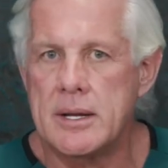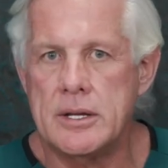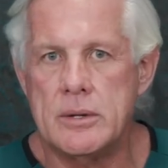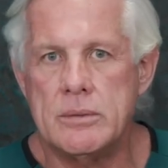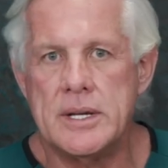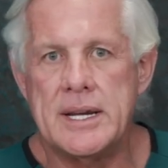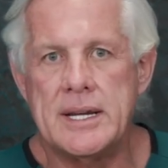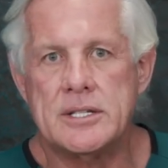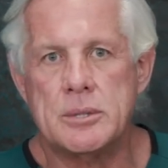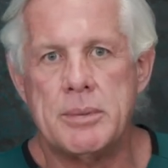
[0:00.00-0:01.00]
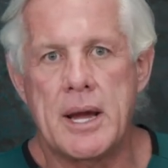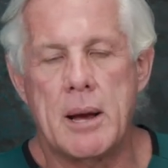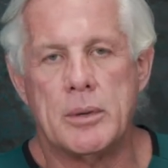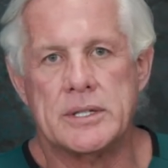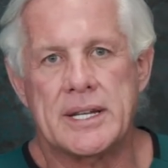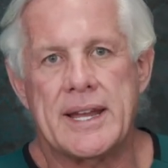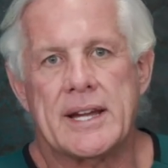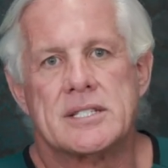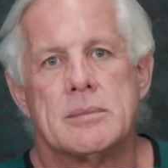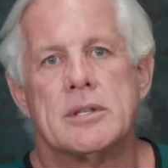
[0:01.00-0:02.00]
You need to be able to
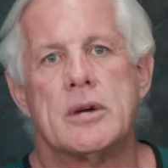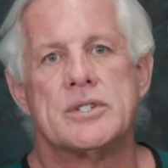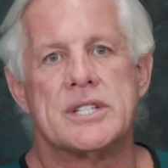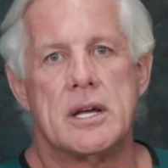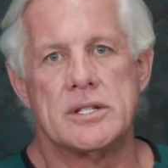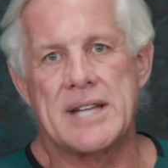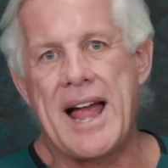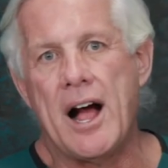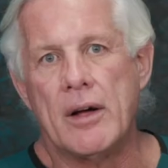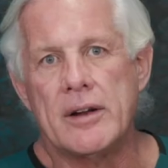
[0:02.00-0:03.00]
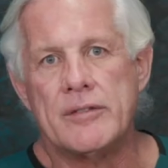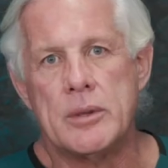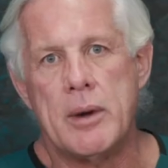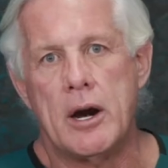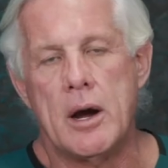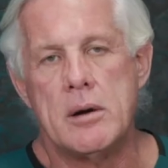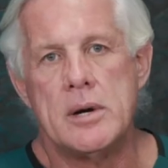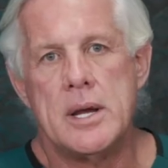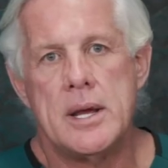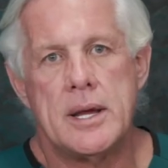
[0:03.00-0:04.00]
kick some of those cells out of the marrow.
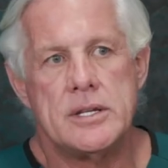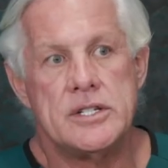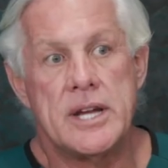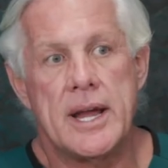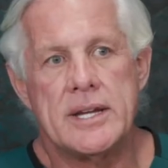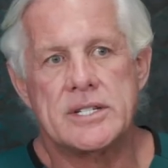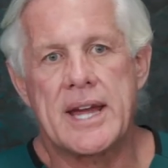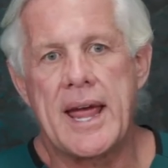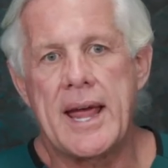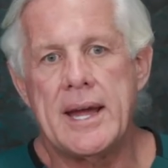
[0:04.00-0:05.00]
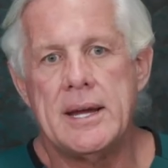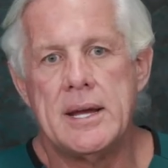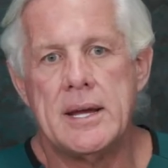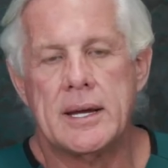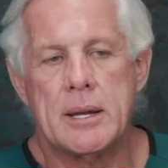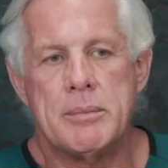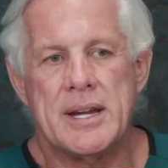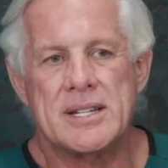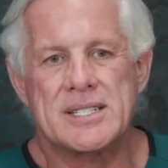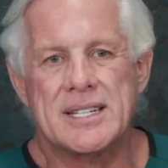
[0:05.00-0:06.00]
GHK can
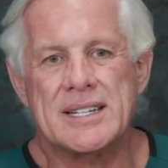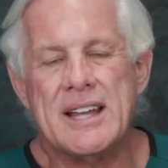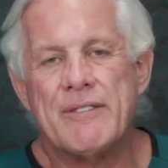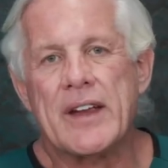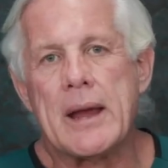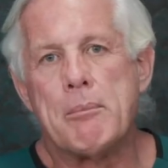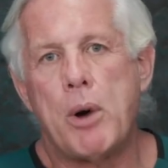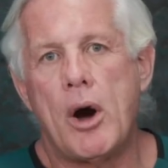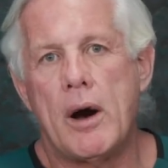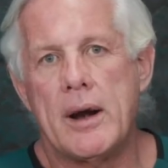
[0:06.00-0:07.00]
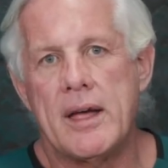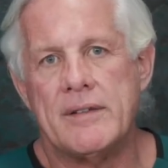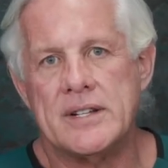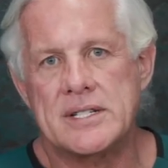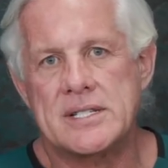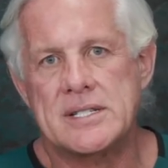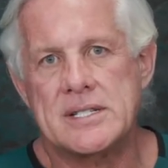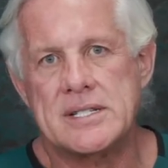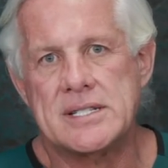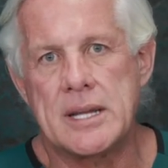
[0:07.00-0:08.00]
be a significant part of
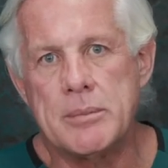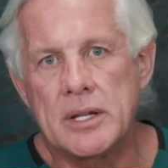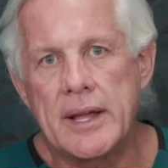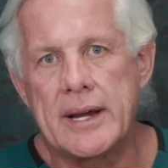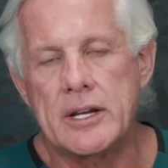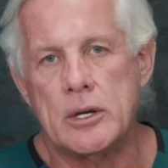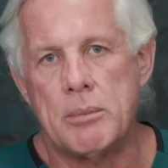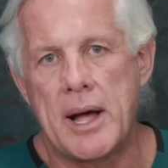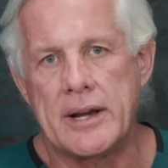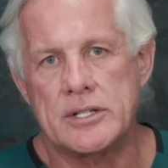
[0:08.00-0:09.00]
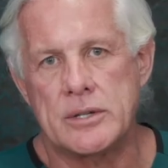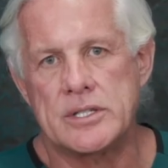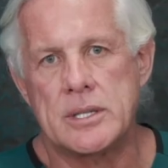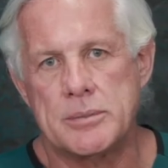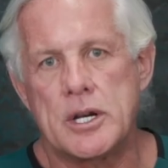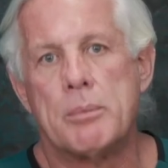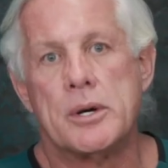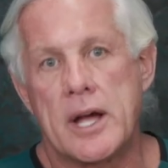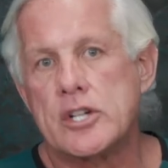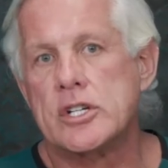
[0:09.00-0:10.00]
stimulating your body's own stem cell
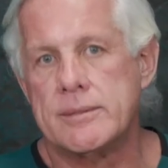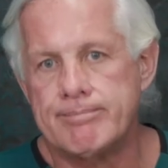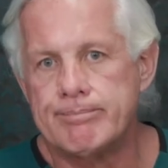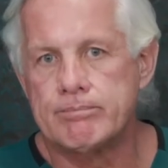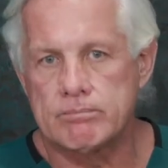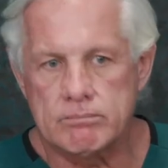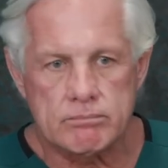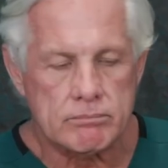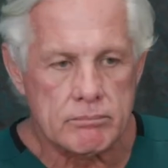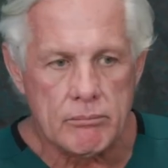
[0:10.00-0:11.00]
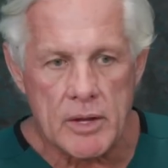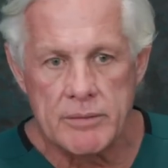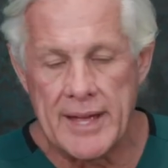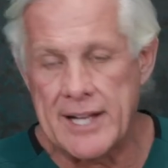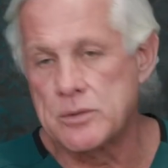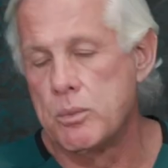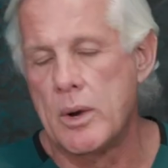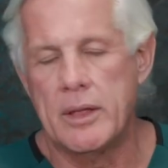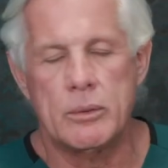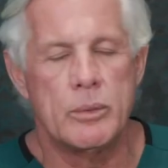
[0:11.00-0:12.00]
production. That's
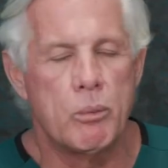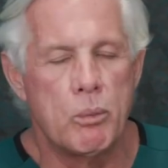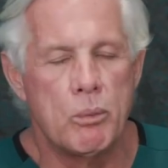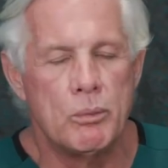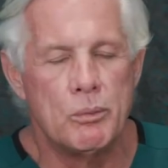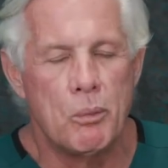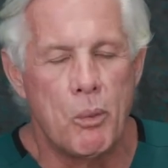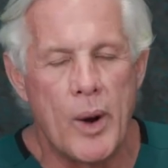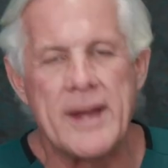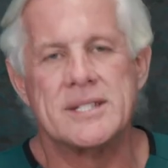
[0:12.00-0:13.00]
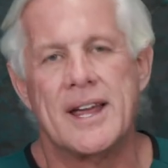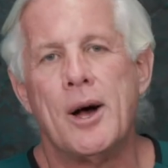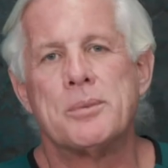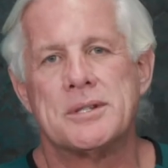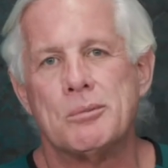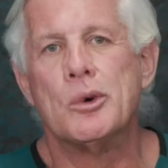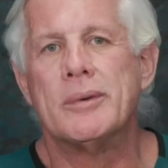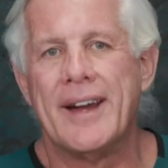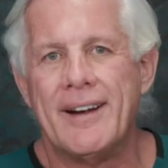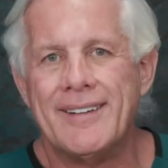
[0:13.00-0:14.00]
one of the ways it helps wound
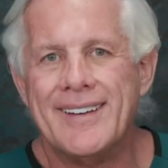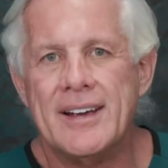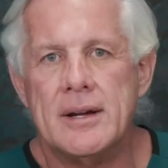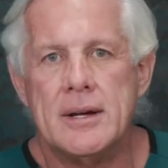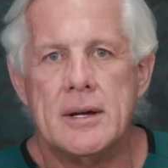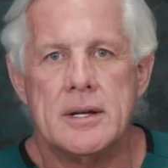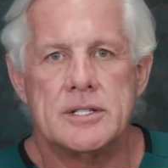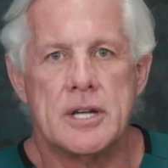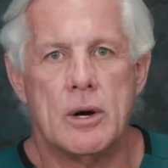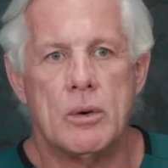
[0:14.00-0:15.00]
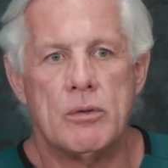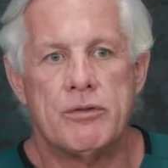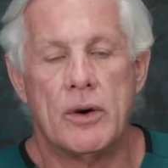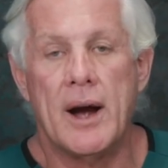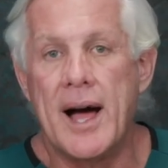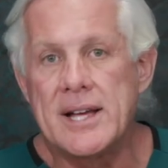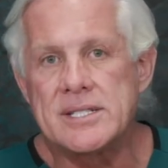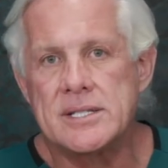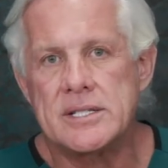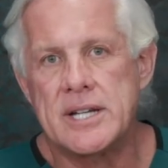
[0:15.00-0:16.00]
care. So for
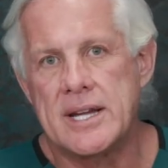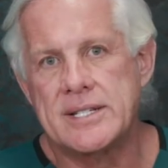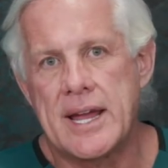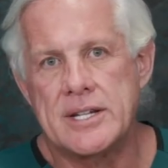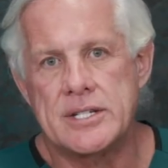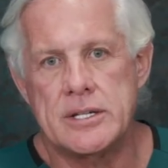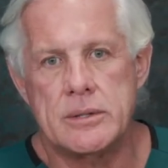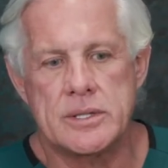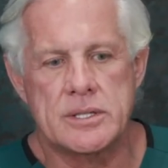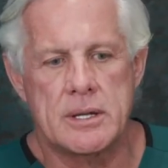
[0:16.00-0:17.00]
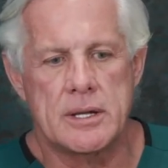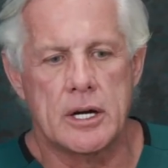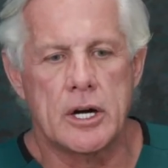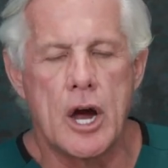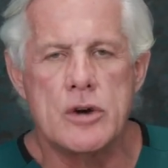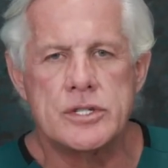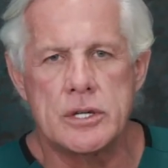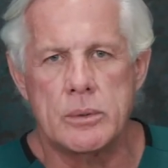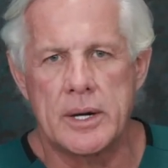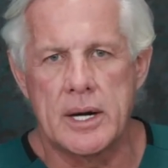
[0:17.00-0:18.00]
us, GHK-Cu is the
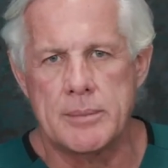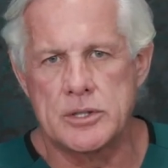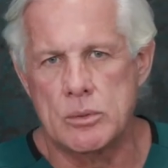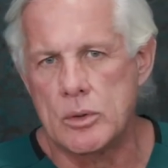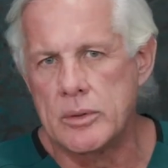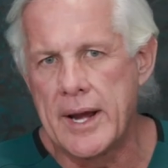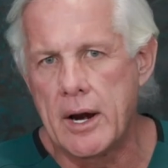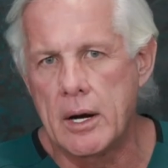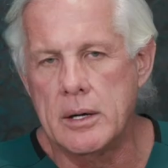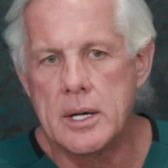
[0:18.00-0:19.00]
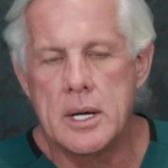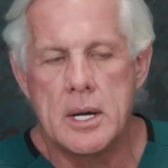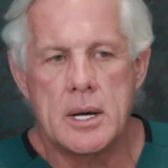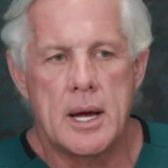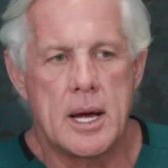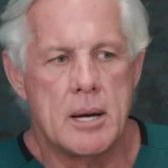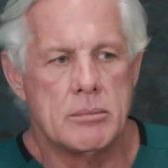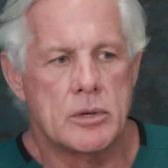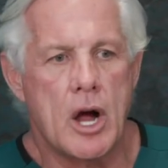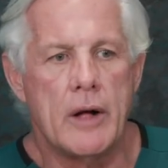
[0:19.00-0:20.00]
go-to when it comes to wound care,
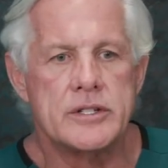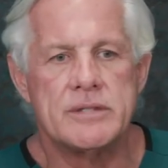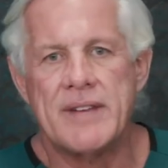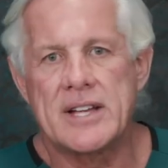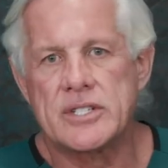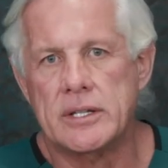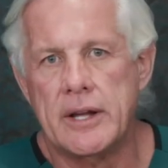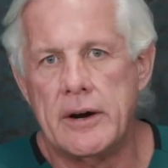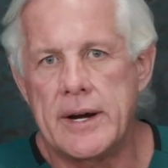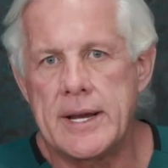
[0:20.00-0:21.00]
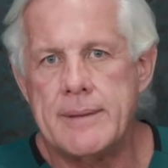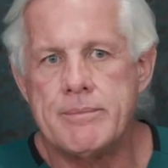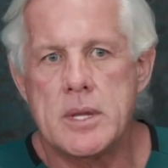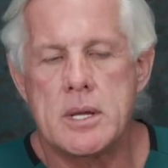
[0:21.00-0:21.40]
collagen vascularity,